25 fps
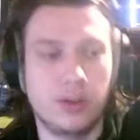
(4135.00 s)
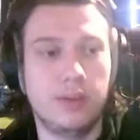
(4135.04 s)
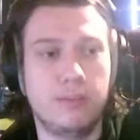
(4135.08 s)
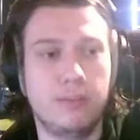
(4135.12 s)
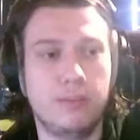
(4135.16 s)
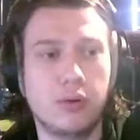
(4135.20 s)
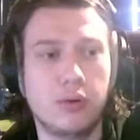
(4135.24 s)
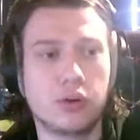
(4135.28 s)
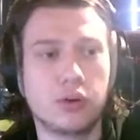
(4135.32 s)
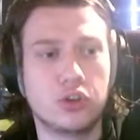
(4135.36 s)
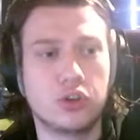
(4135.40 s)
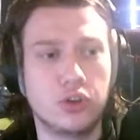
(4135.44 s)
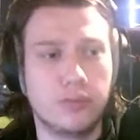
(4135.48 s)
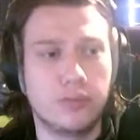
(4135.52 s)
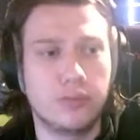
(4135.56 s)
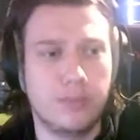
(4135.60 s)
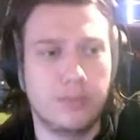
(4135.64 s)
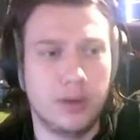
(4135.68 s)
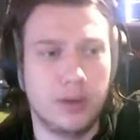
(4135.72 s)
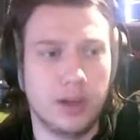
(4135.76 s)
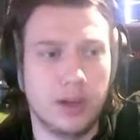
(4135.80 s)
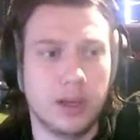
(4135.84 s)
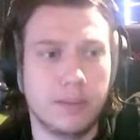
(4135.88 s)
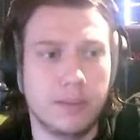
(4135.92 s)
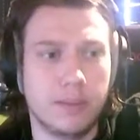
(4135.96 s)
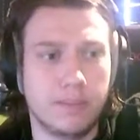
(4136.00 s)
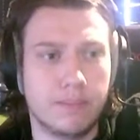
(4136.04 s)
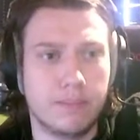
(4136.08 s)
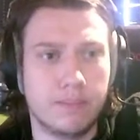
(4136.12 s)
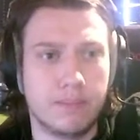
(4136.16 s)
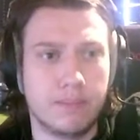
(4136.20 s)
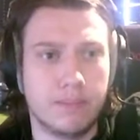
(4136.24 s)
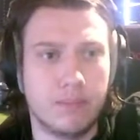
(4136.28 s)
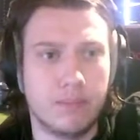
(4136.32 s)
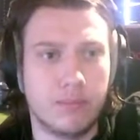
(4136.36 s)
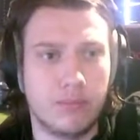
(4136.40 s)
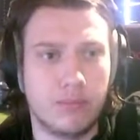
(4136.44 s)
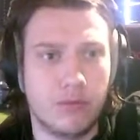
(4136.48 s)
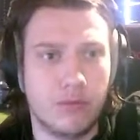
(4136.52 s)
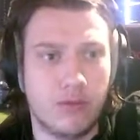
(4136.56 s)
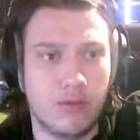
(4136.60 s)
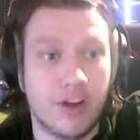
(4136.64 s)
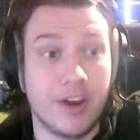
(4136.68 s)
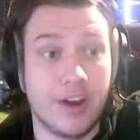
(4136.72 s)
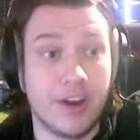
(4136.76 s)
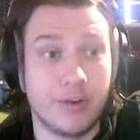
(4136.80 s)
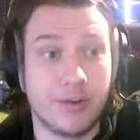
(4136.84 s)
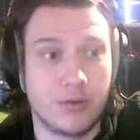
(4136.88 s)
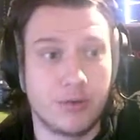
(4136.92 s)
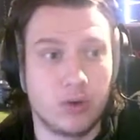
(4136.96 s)
book should be
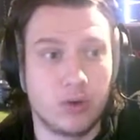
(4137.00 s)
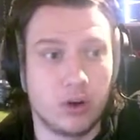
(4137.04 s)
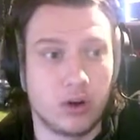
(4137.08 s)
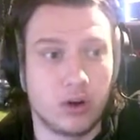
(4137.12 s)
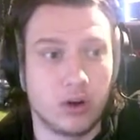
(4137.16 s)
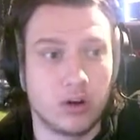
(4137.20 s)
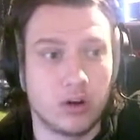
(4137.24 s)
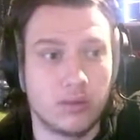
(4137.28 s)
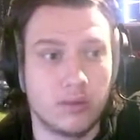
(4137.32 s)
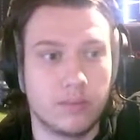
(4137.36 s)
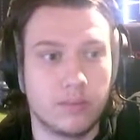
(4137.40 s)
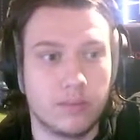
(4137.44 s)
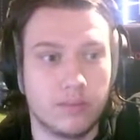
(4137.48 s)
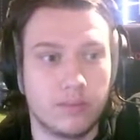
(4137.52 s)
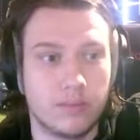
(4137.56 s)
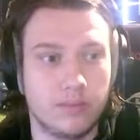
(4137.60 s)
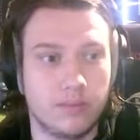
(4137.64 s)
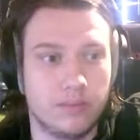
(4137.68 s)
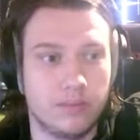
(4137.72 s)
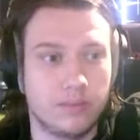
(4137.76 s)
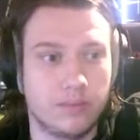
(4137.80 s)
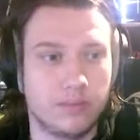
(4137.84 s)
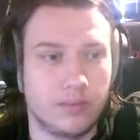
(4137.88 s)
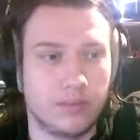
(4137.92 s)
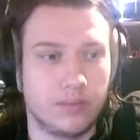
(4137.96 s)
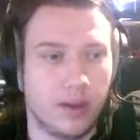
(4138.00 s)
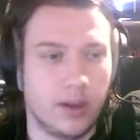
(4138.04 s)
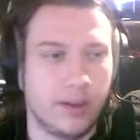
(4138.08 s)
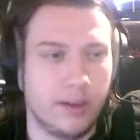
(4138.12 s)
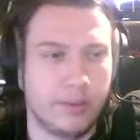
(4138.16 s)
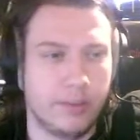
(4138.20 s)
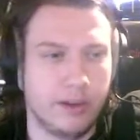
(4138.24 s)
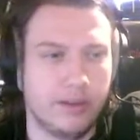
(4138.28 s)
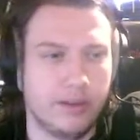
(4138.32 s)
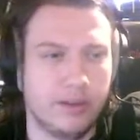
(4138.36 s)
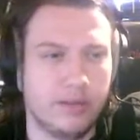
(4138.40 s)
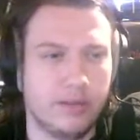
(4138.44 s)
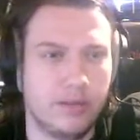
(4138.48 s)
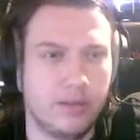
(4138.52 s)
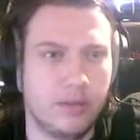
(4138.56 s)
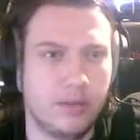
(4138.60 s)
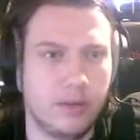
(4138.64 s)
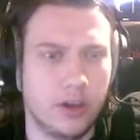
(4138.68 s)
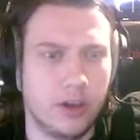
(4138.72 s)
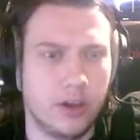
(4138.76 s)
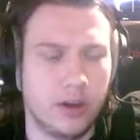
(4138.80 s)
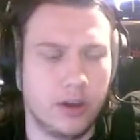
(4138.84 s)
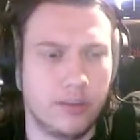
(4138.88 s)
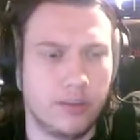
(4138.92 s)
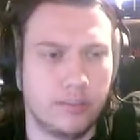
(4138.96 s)
red of color, I believe.
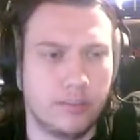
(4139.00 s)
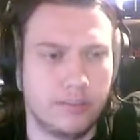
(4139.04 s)
Yeah.